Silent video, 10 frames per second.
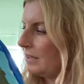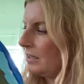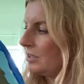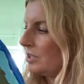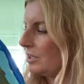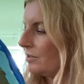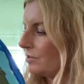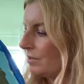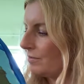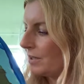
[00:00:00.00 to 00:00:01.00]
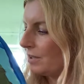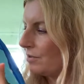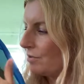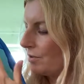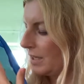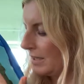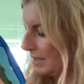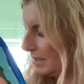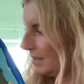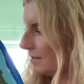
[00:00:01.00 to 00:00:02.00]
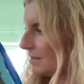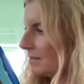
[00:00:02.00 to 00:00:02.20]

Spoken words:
Children were drawing this.